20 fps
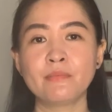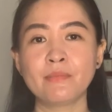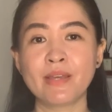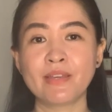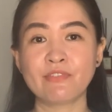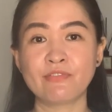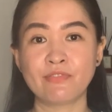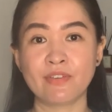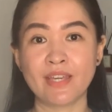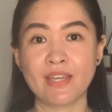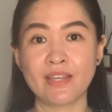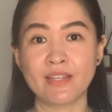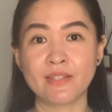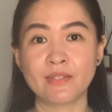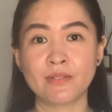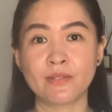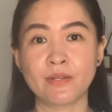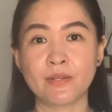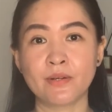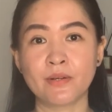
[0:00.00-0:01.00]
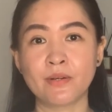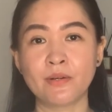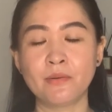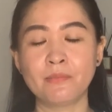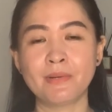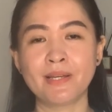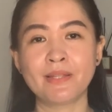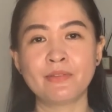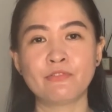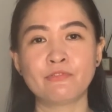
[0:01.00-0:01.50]
my face though,
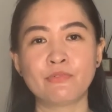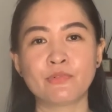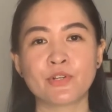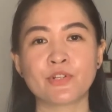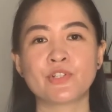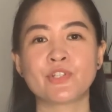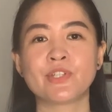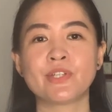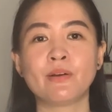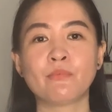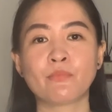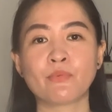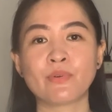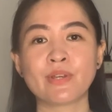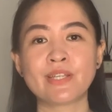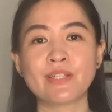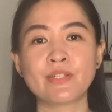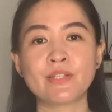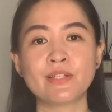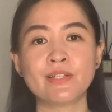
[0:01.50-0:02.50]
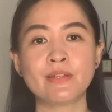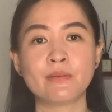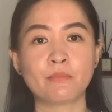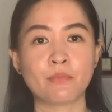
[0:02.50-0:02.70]
but for some reason it